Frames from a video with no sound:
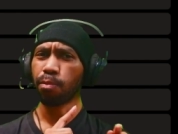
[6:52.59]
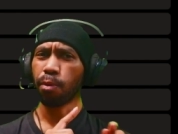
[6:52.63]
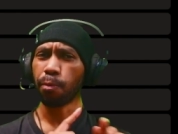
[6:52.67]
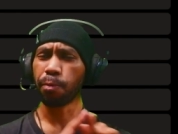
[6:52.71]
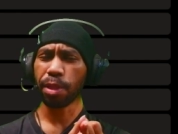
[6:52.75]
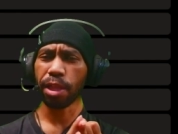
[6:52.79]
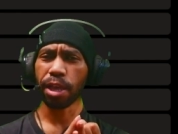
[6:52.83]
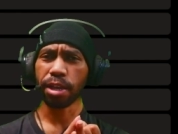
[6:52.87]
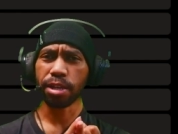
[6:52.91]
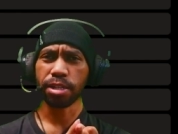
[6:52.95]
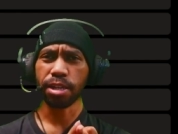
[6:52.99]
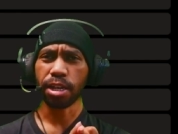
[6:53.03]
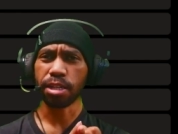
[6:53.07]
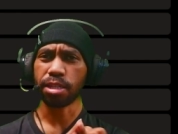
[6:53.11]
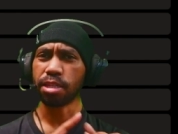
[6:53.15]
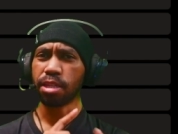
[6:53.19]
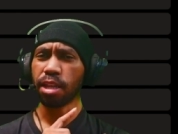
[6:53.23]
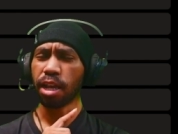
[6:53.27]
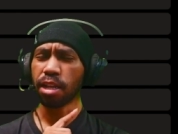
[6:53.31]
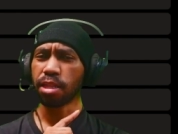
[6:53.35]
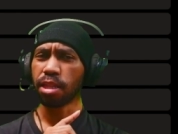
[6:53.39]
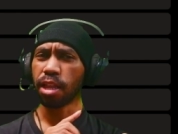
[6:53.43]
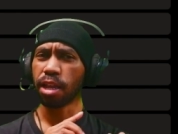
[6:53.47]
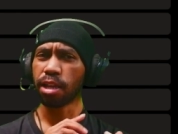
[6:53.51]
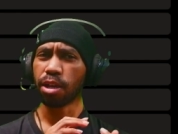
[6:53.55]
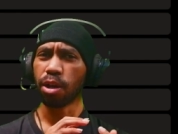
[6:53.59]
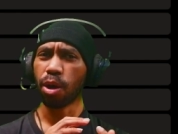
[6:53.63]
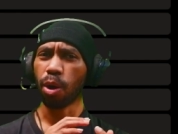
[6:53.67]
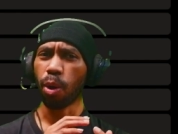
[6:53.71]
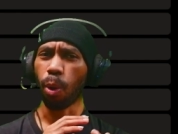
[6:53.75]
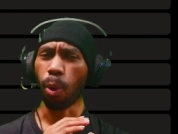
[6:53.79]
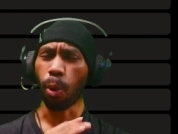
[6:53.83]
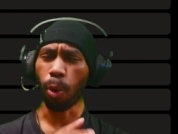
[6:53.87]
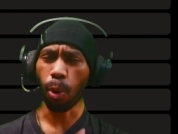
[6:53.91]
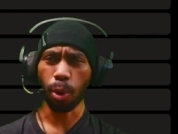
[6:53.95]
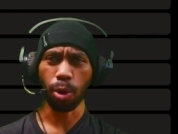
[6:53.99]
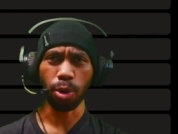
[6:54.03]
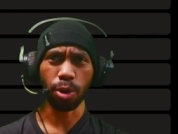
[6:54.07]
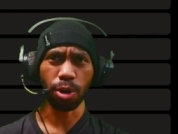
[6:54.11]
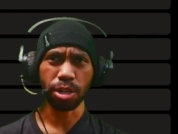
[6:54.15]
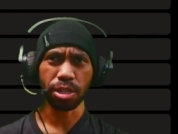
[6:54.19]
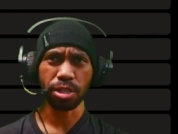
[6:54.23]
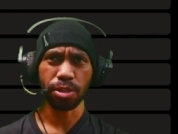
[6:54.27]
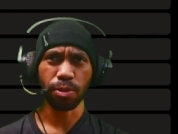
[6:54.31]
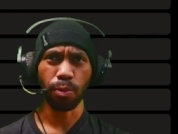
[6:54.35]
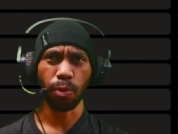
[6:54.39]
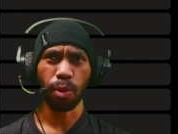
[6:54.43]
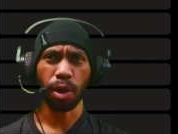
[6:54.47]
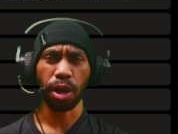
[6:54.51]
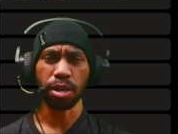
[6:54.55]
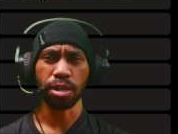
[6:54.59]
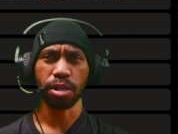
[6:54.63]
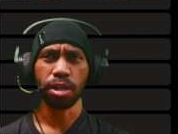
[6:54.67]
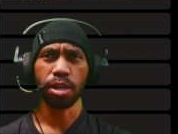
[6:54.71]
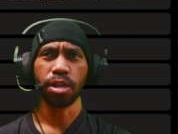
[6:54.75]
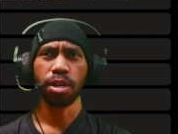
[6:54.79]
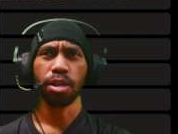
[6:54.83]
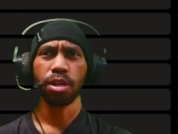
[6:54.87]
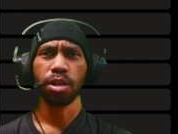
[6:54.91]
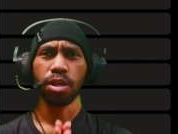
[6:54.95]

maybe like that. Not like a horror one.